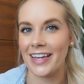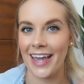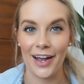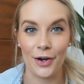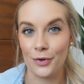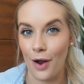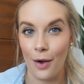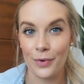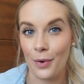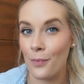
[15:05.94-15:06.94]
can't go
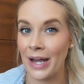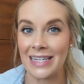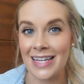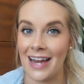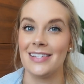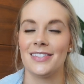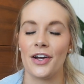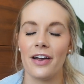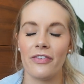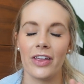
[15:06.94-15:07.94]
wrong with a white tennis
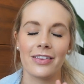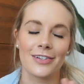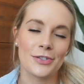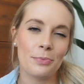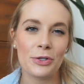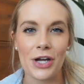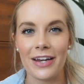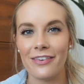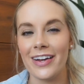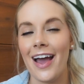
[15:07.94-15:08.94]
skirt. I feel like they're super
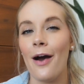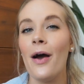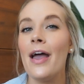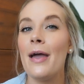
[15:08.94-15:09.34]
trendy right now.